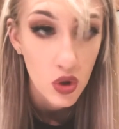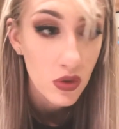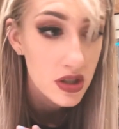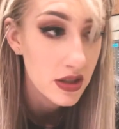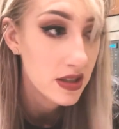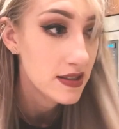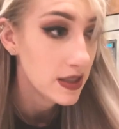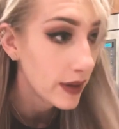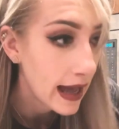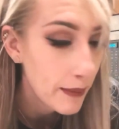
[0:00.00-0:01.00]
We're just gonna
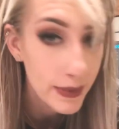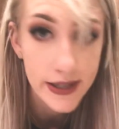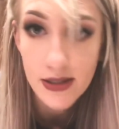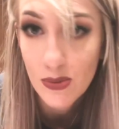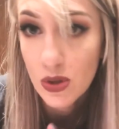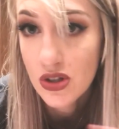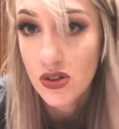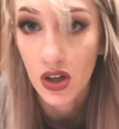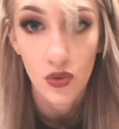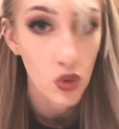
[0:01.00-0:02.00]
see what happens. We're
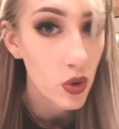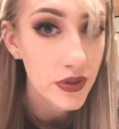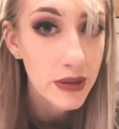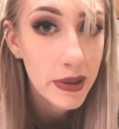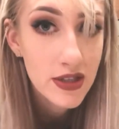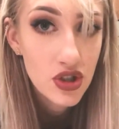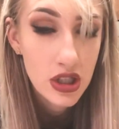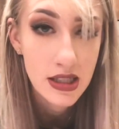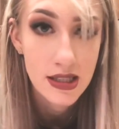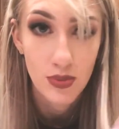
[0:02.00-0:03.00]
just gonna roll with the
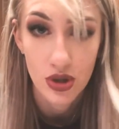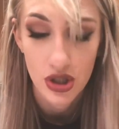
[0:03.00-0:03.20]
punches.